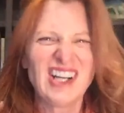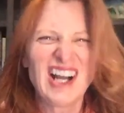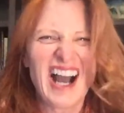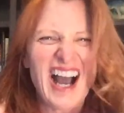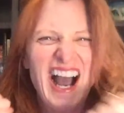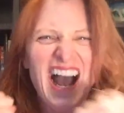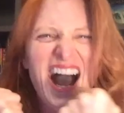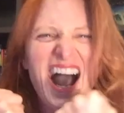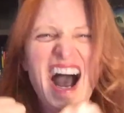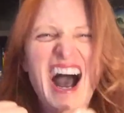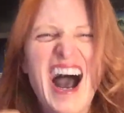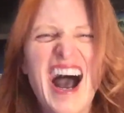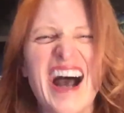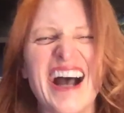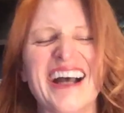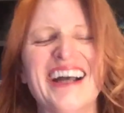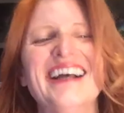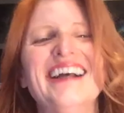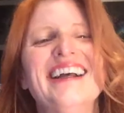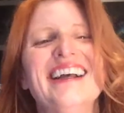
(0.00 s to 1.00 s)

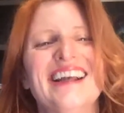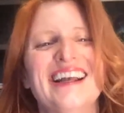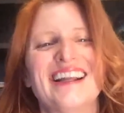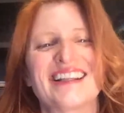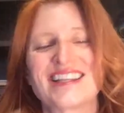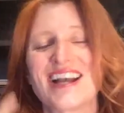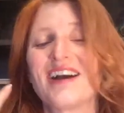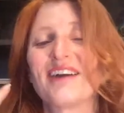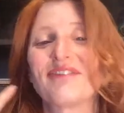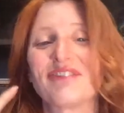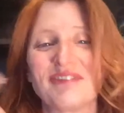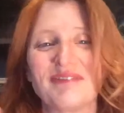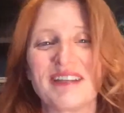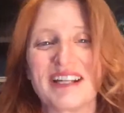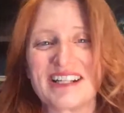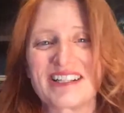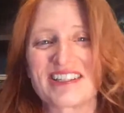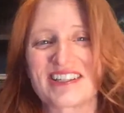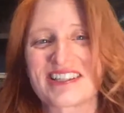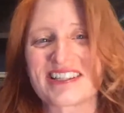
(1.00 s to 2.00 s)
ah! It's hard for
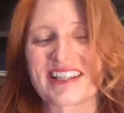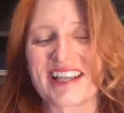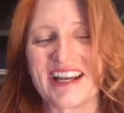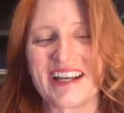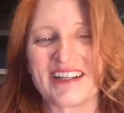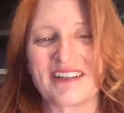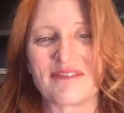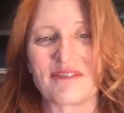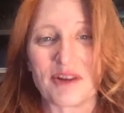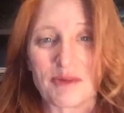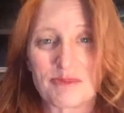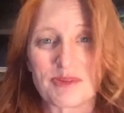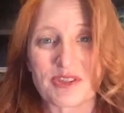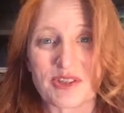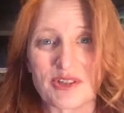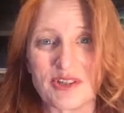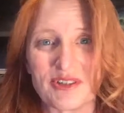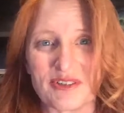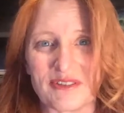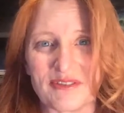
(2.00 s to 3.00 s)
me to just kind of
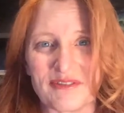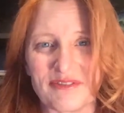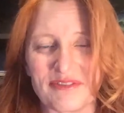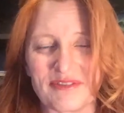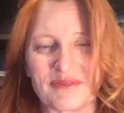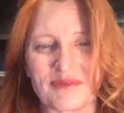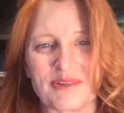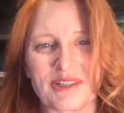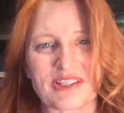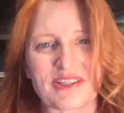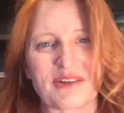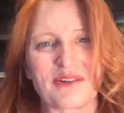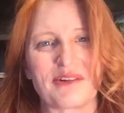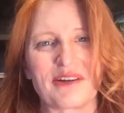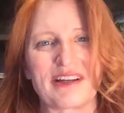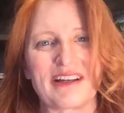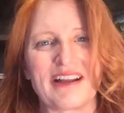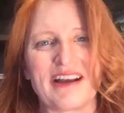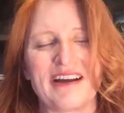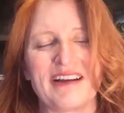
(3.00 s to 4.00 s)
observe what's
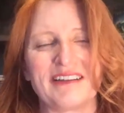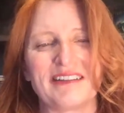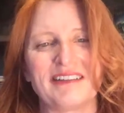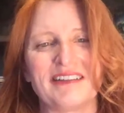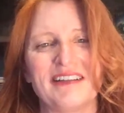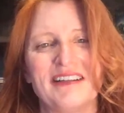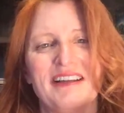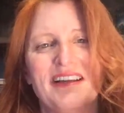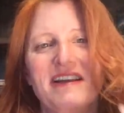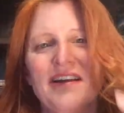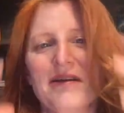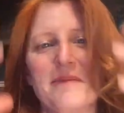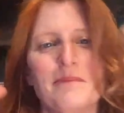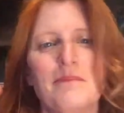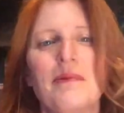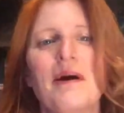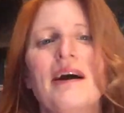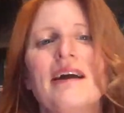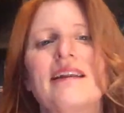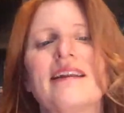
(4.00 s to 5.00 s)
going on.
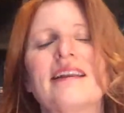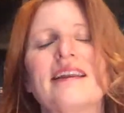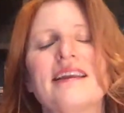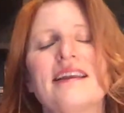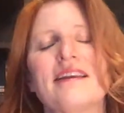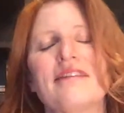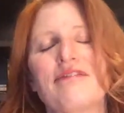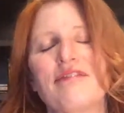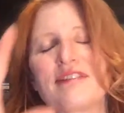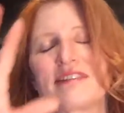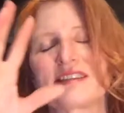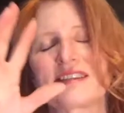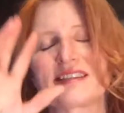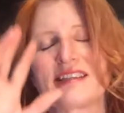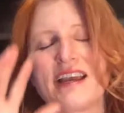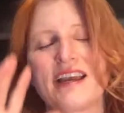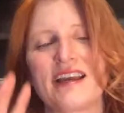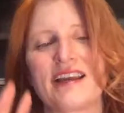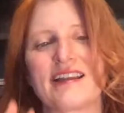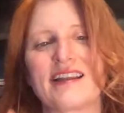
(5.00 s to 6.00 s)
But if
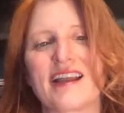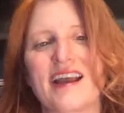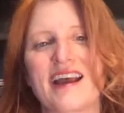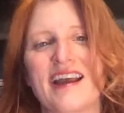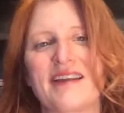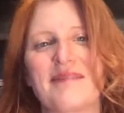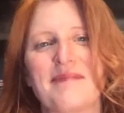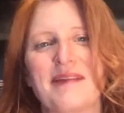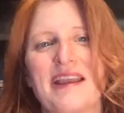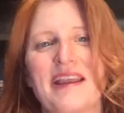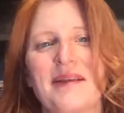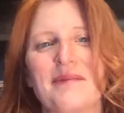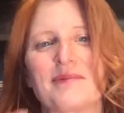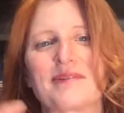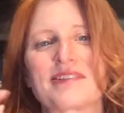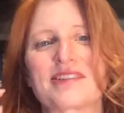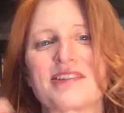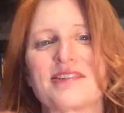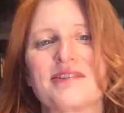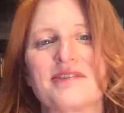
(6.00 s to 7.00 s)
instead I'm
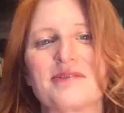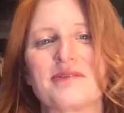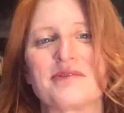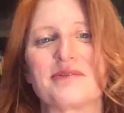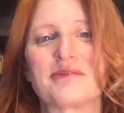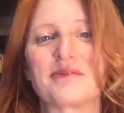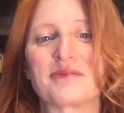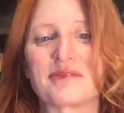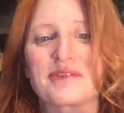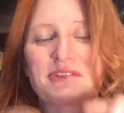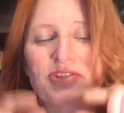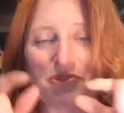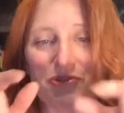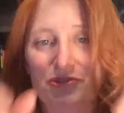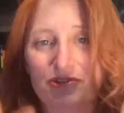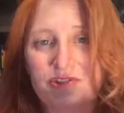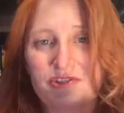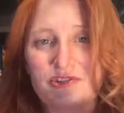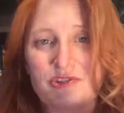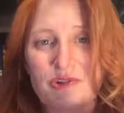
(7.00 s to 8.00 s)
able to
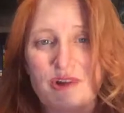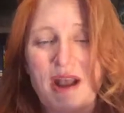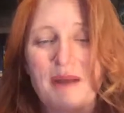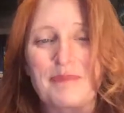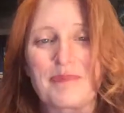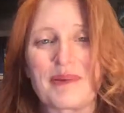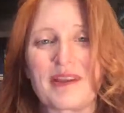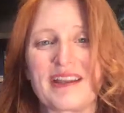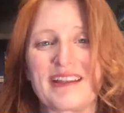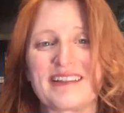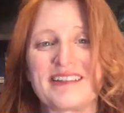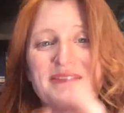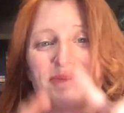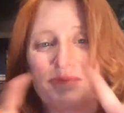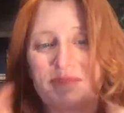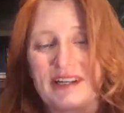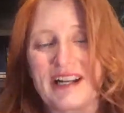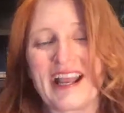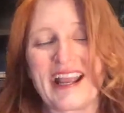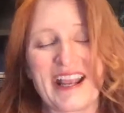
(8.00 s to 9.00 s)
drop in
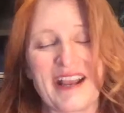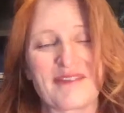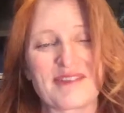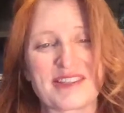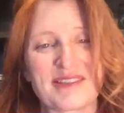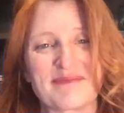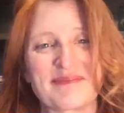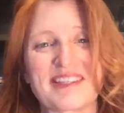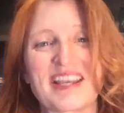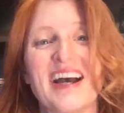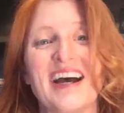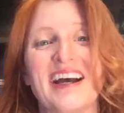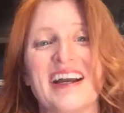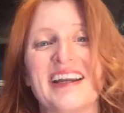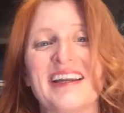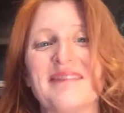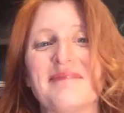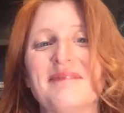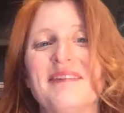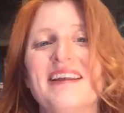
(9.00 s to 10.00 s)
when I have some
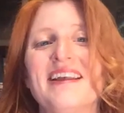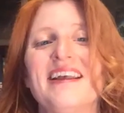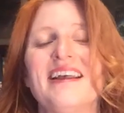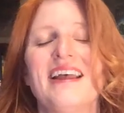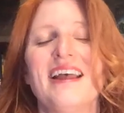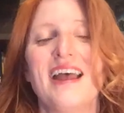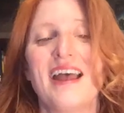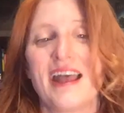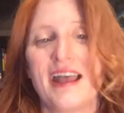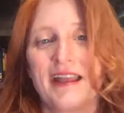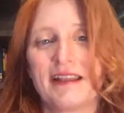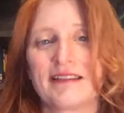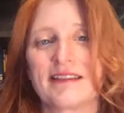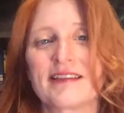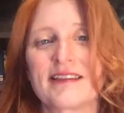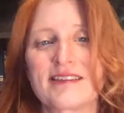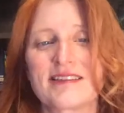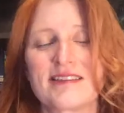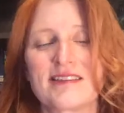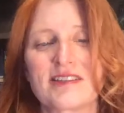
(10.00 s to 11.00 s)
time and
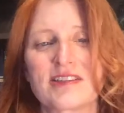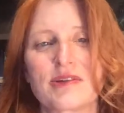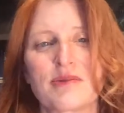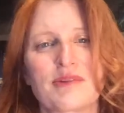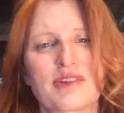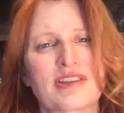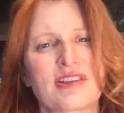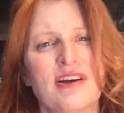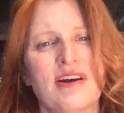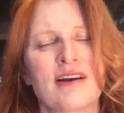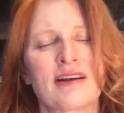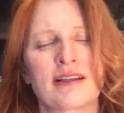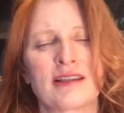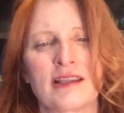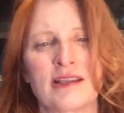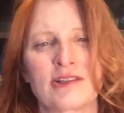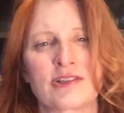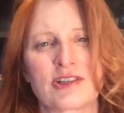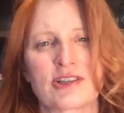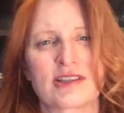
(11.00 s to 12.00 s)
listen to a song, and
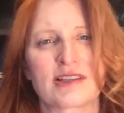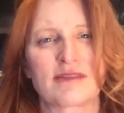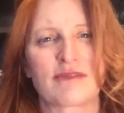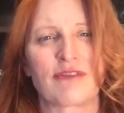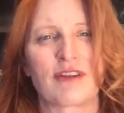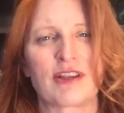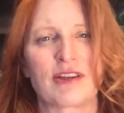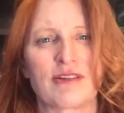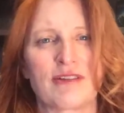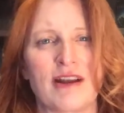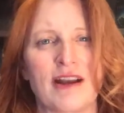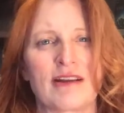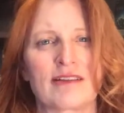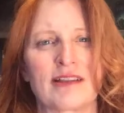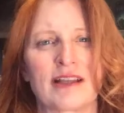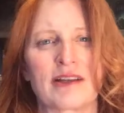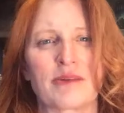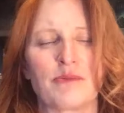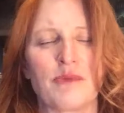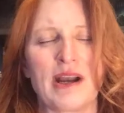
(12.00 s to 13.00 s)
then just figure out
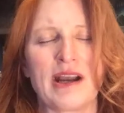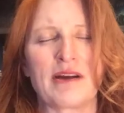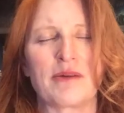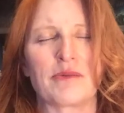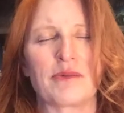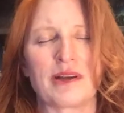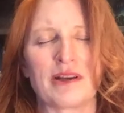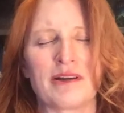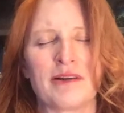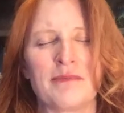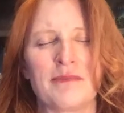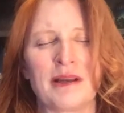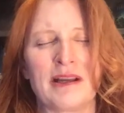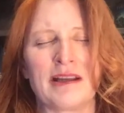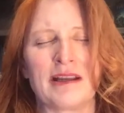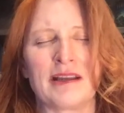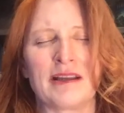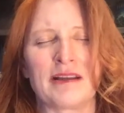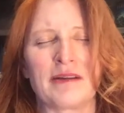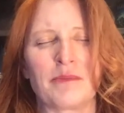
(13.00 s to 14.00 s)
like, wow, where am
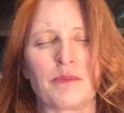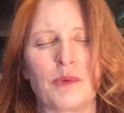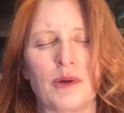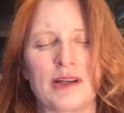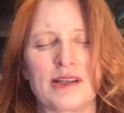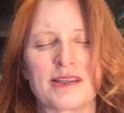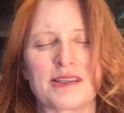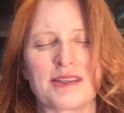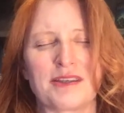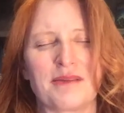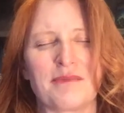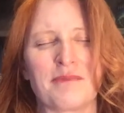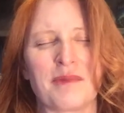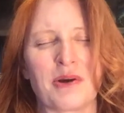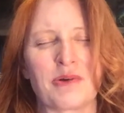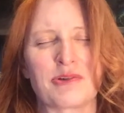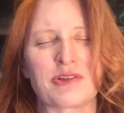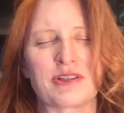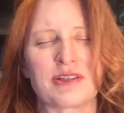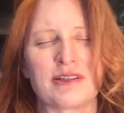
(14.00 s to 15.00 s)
I? What is the
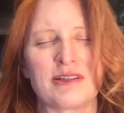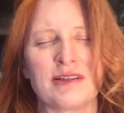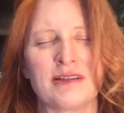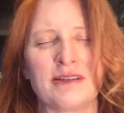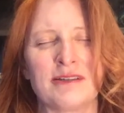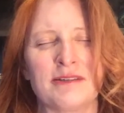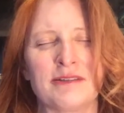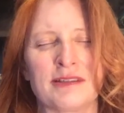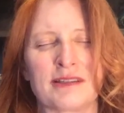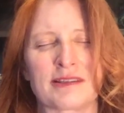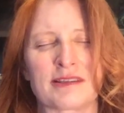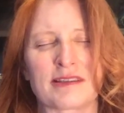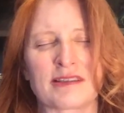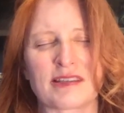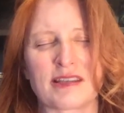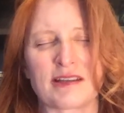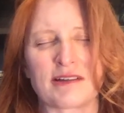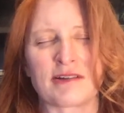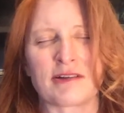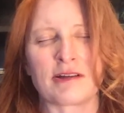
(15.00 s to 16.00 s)
emotion here that the
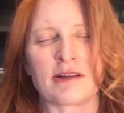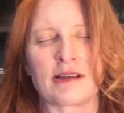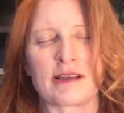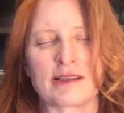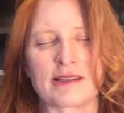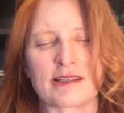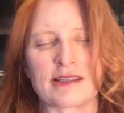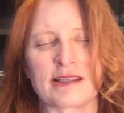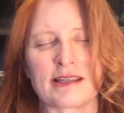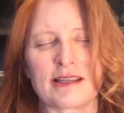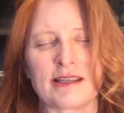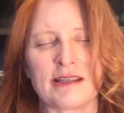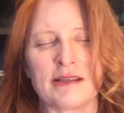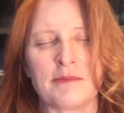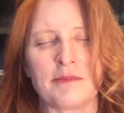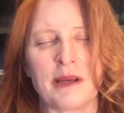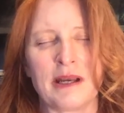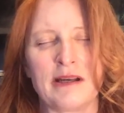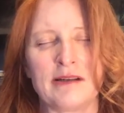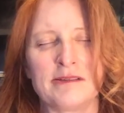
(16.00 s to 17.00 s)
singer is singing
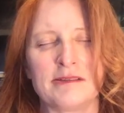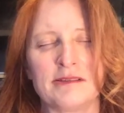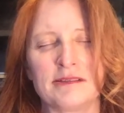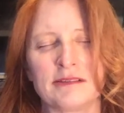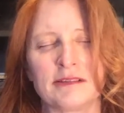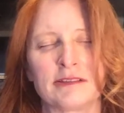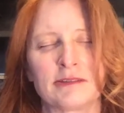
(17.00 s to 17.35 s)
about?